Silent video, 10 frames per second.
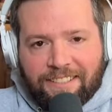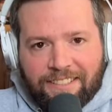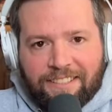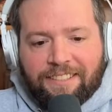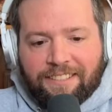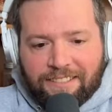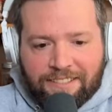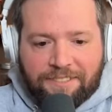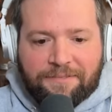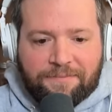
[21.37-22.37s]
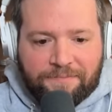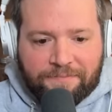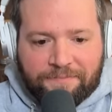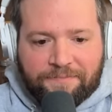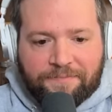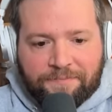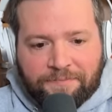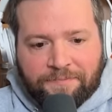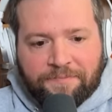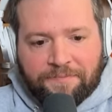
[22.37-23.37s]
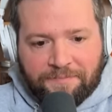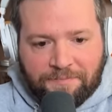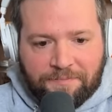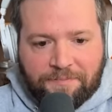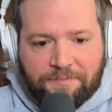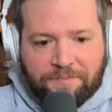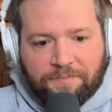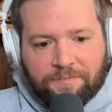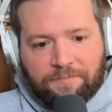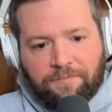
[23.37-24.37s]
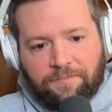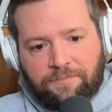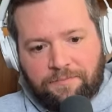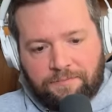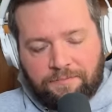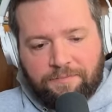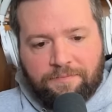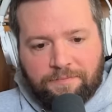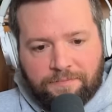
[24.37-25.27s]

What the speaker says: [no speech]